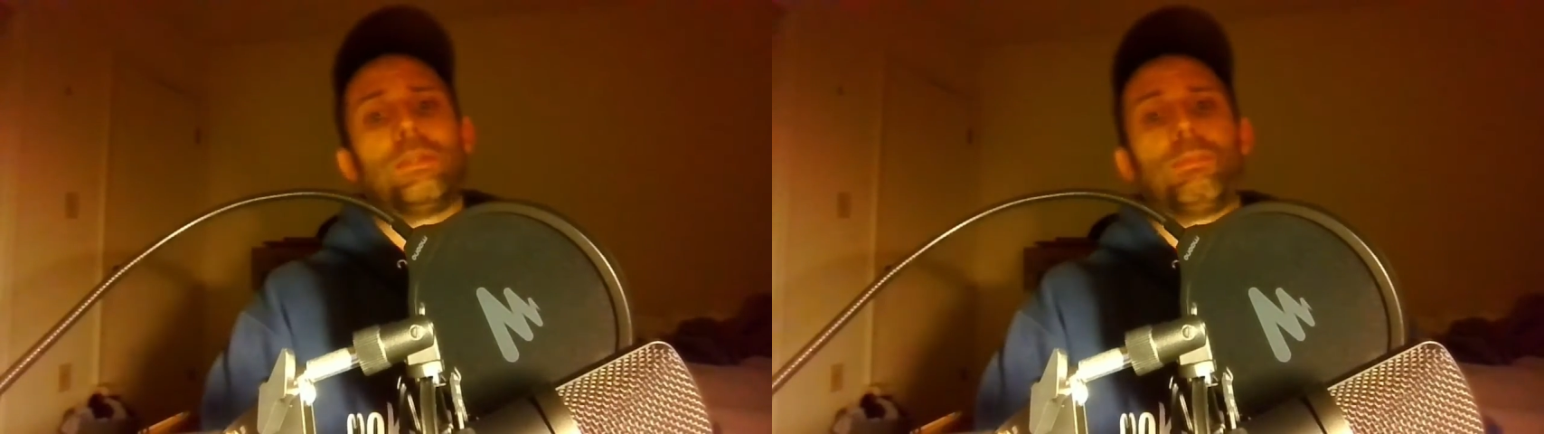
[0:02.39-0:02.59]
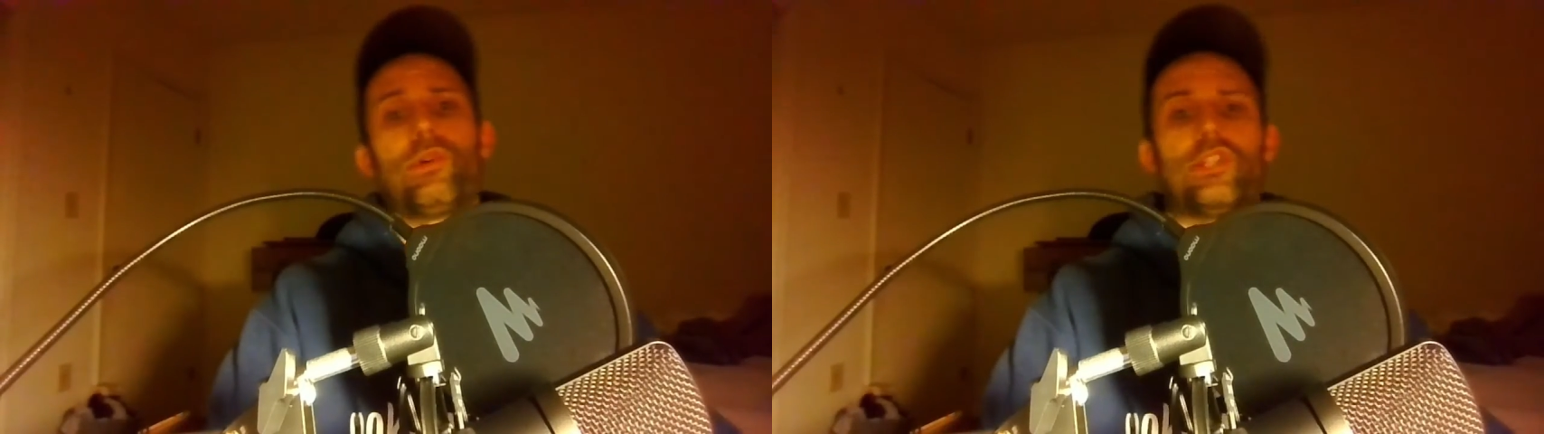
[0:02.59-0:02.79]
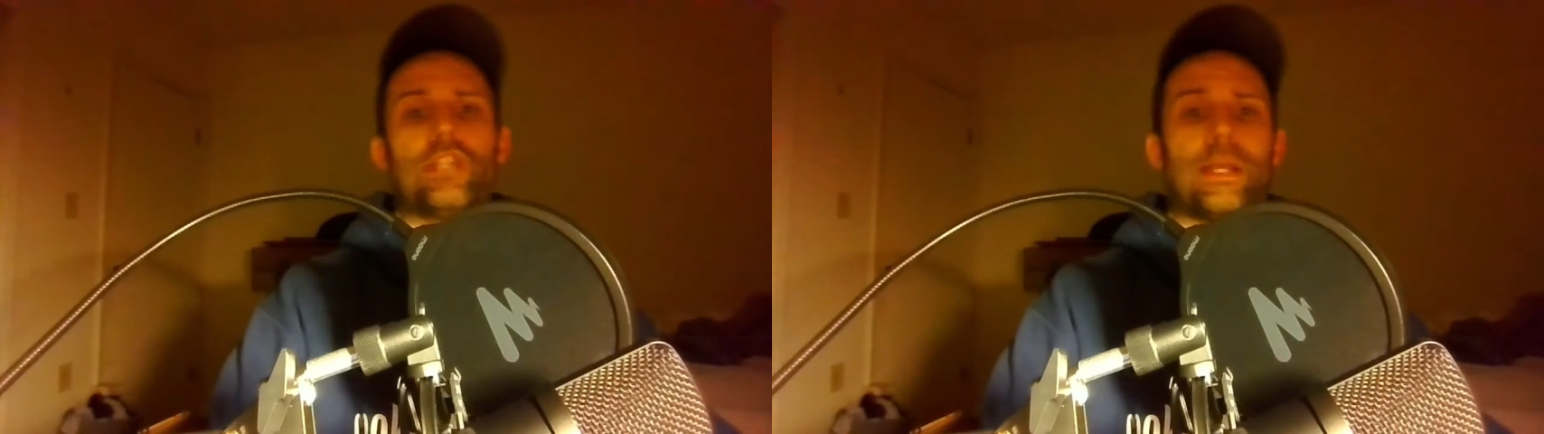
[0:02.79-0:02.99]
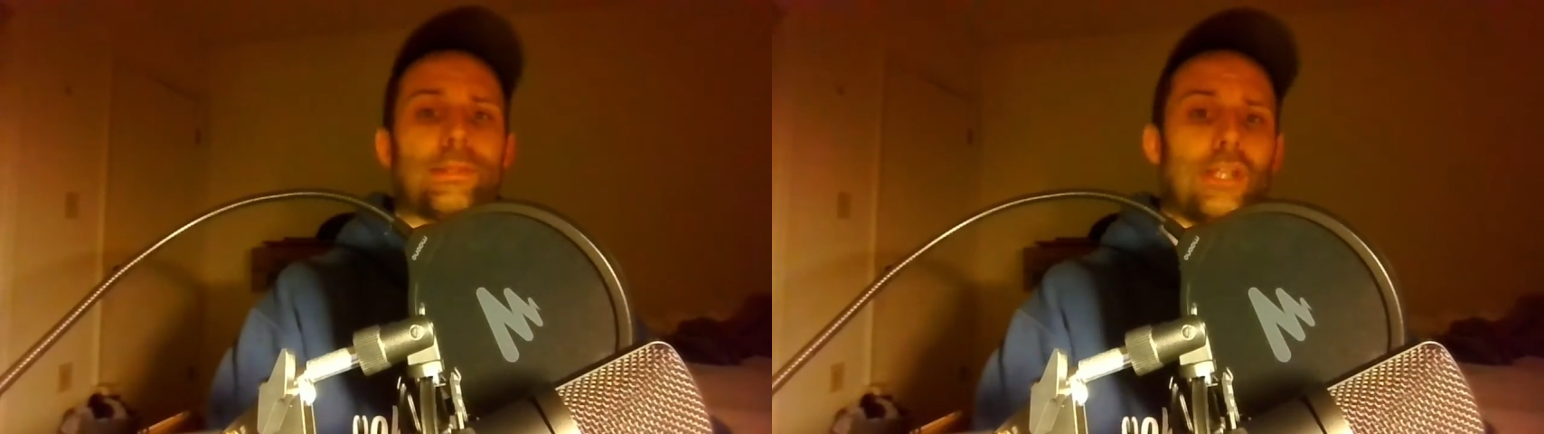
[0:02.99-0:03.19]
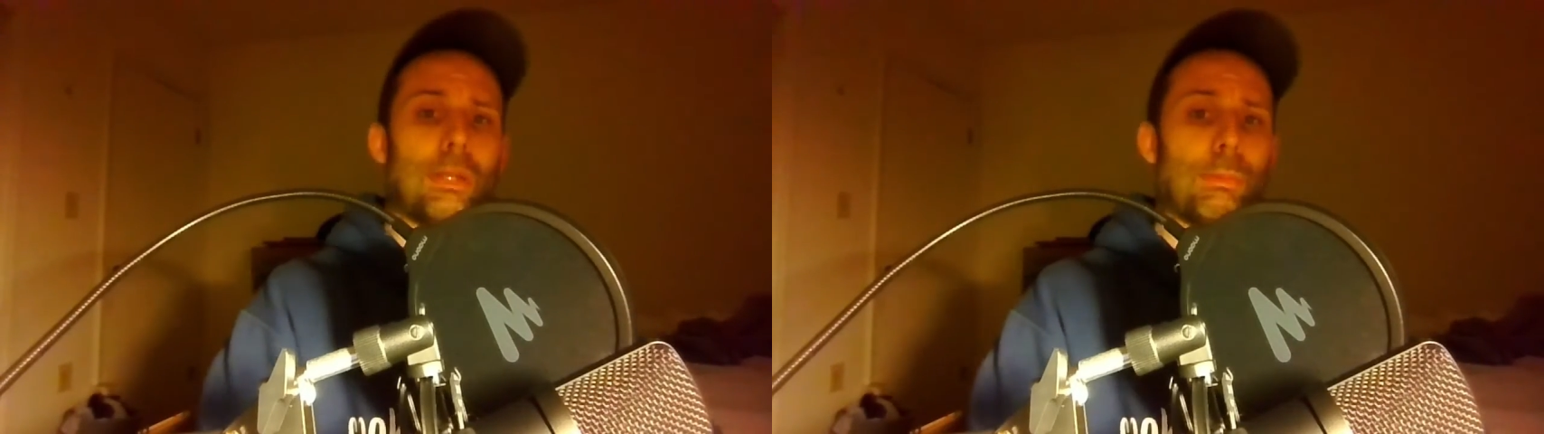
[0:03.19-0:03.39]
It's your boy
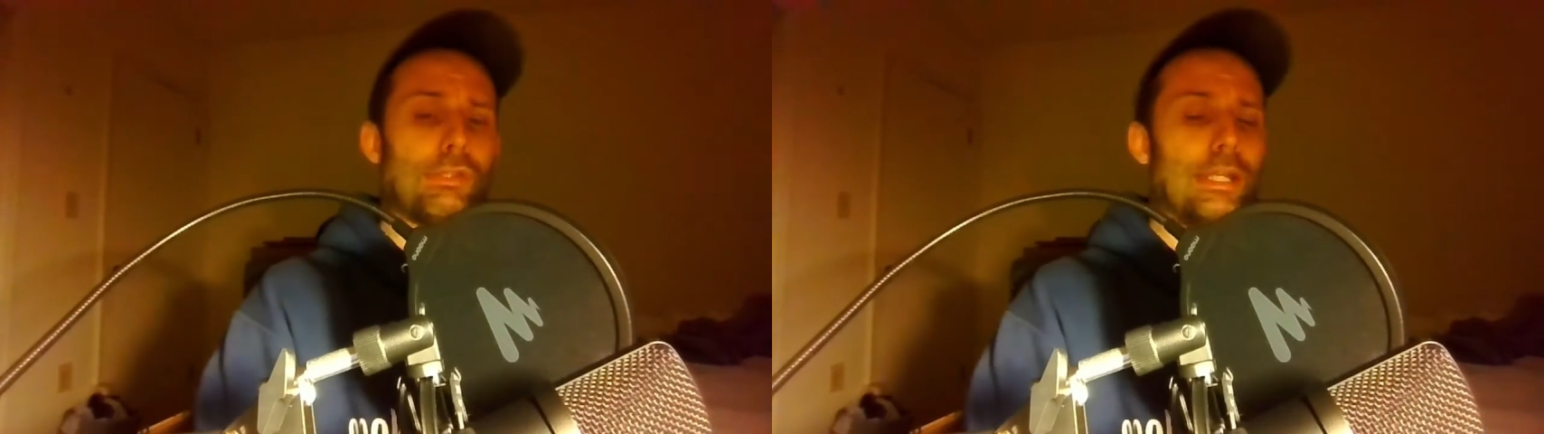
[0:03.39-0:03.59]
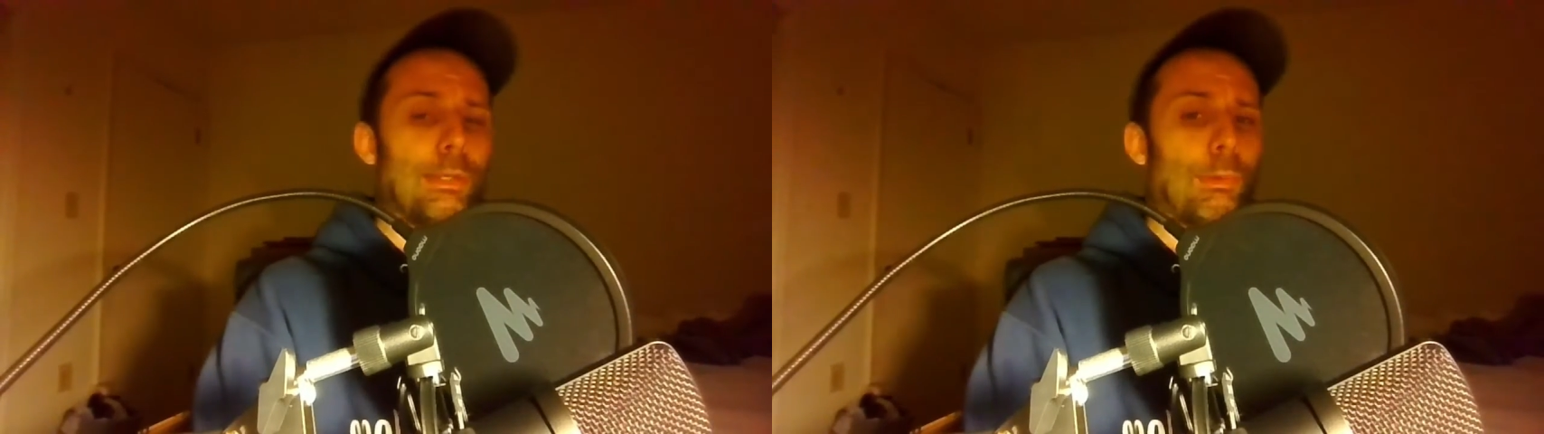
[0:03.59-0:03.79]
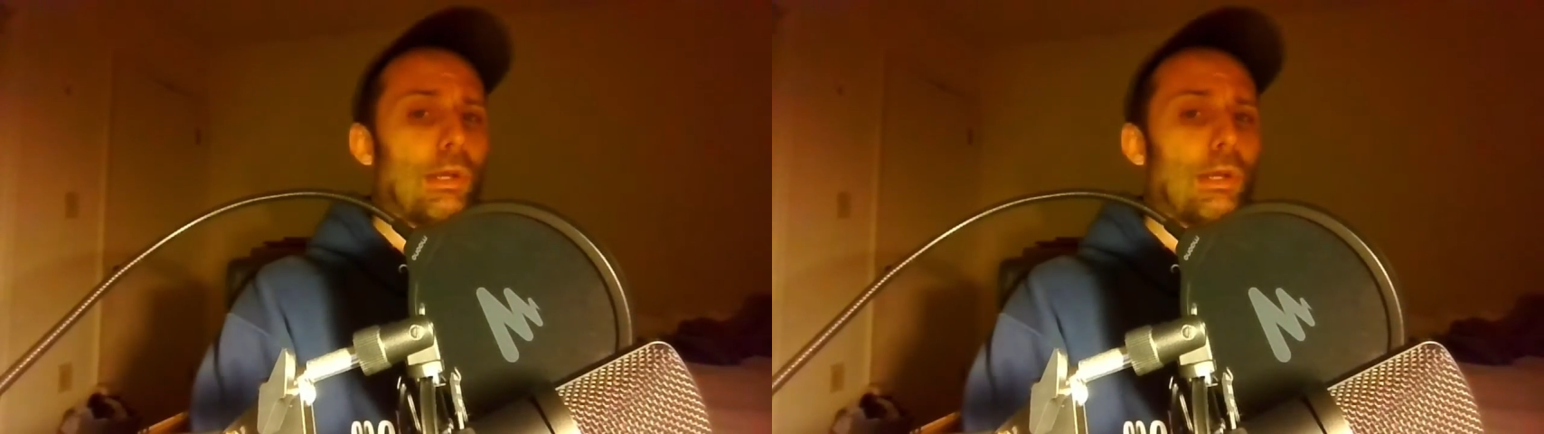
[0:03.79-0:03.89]
Shabby Shambles here.